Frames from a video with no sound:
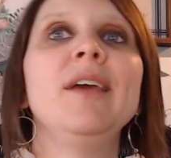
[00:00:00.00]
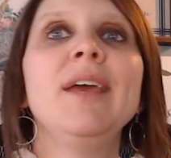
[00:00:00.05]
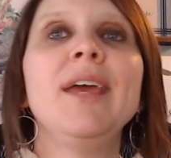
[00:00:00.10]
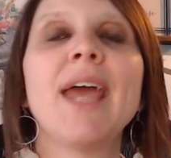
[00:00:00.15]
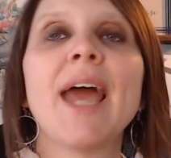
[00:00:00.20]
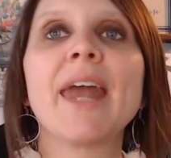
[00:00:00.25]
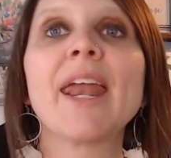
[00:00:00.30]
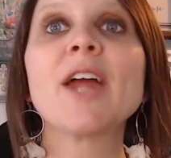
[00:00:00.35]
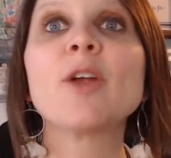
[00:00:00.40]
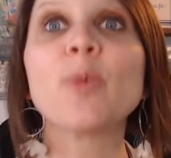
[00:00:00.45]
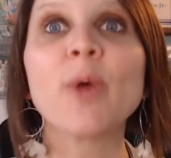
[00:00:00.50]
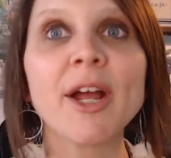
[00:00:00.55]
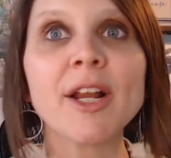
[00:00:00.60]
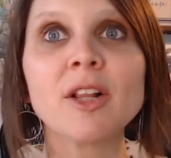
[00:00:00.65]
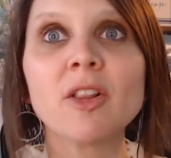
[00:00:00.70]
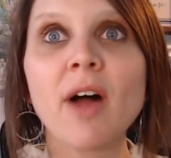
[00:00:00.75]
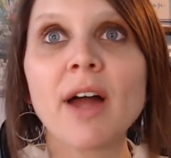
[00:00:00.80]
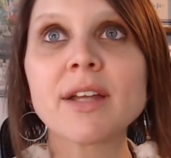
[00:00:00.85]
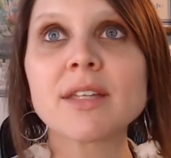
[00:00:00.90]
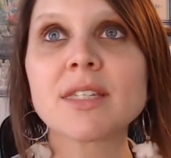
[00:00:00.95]
And I write a
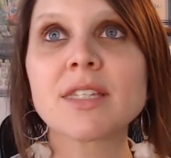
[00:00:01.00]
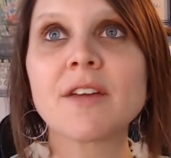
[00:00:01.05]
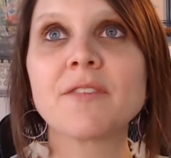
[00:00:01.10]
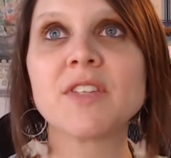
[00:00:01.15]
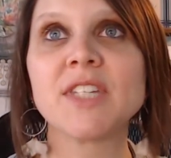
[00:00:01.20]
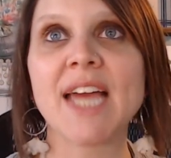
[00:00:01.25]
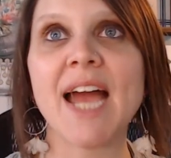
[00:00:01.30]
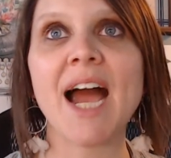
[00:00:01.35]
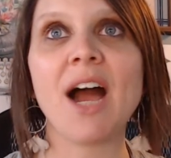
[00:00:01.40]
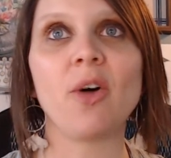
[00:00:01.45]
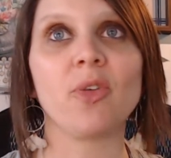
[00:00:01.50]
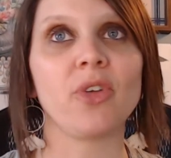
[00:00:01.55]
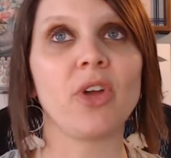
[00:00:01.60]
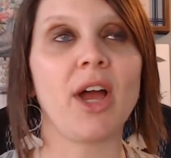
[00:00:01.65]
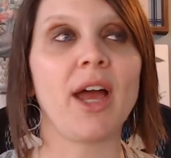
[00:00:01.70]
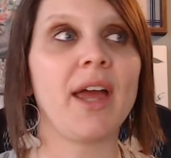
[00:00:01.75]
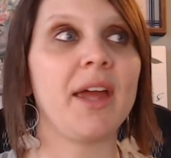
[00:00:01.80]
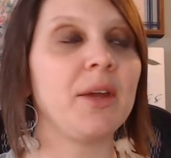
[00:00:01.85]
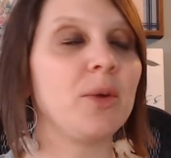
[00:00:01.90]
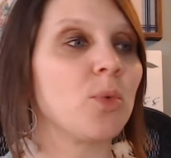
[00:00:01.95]
lot of stuff down.
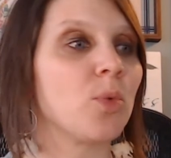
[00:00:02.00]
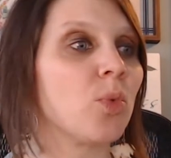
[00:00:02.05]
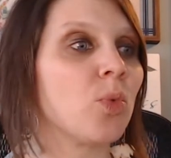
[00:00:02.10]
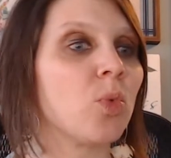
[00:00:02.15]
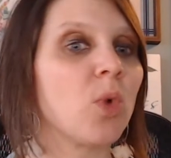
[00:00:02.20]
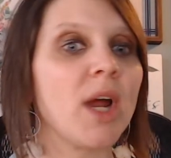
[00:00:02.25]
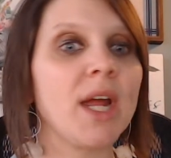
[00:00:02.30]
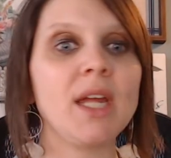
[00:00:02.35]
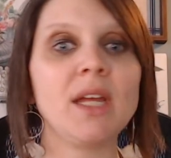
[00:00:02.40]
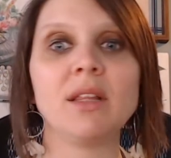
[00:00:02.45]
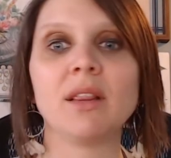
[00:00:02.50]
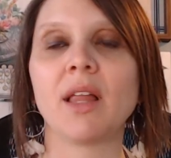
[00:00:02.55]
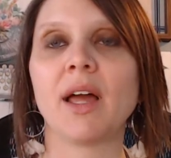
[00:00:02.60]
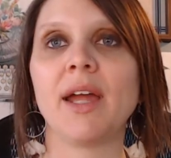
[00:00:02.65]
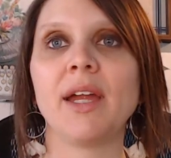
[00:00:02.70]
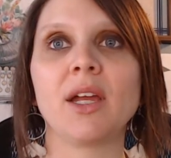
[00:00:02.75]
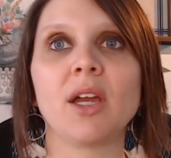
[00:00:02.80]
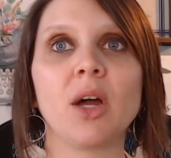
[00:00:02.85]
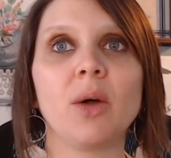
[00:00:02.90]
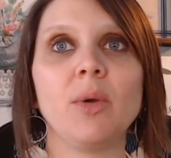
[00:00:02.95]
I write
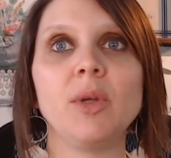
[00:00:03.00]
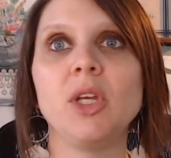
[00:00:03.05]
like,